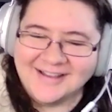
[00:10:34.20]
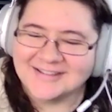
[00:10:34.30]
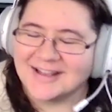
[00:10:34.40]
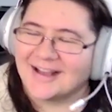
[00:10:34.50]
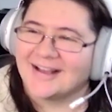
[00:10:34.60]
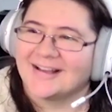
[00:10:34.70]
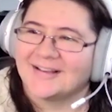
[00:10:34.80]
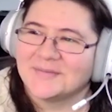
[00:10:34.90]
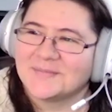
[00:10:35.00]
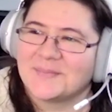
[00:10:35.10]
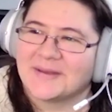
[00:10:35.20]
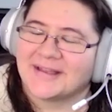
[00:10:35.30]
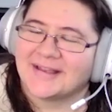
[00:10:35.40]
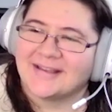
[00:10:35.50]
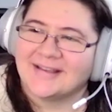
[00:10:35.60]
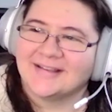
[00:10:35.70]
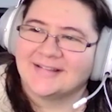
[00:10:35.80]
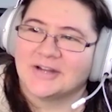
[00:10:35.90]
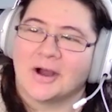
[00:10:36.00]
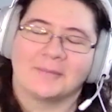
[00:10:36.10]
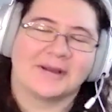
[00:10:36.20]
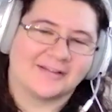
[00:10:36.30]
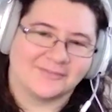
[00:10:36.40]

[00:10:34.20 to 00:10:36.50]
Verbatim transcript: but you know, I'm going to give